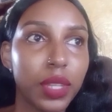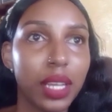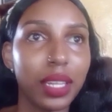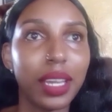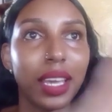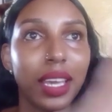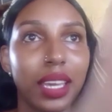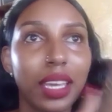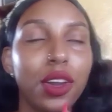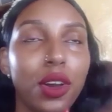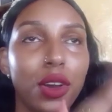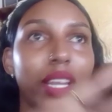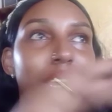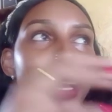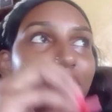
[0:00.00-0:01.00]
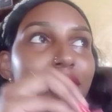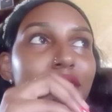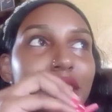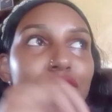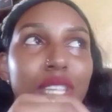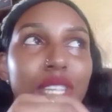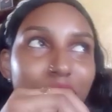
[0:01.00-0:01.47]
Like, you know, like
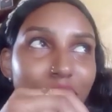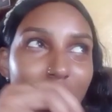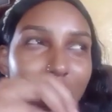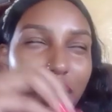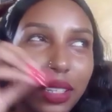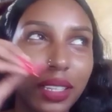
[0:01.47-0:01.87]
after shaving,